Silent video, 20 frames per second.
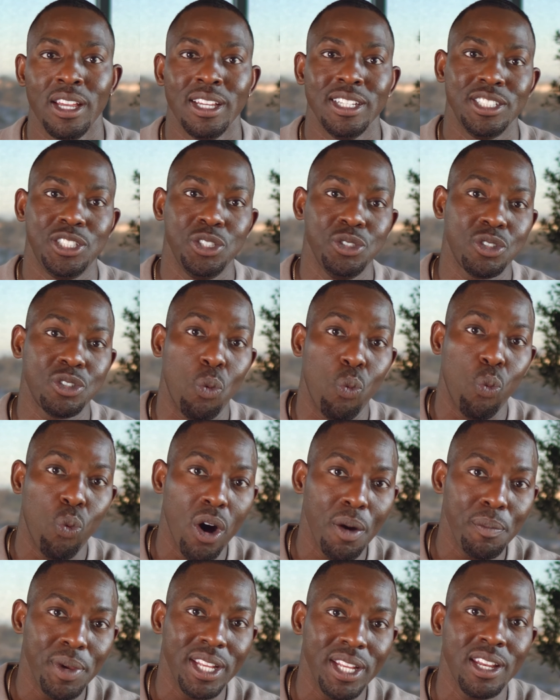She was a
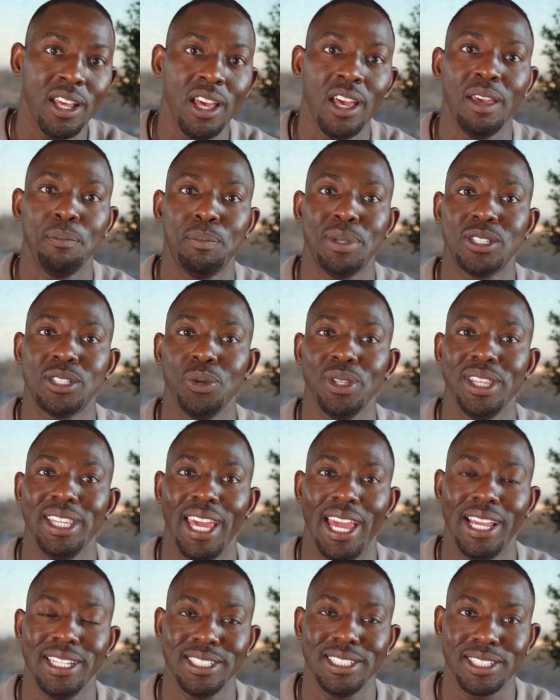woman between the
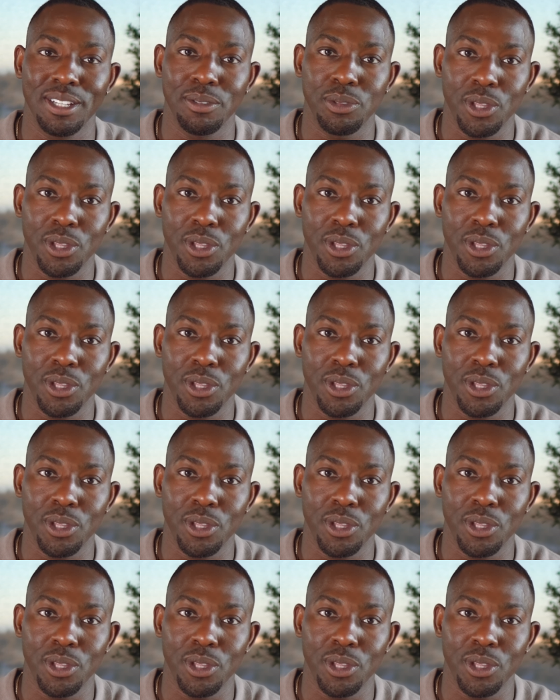ages of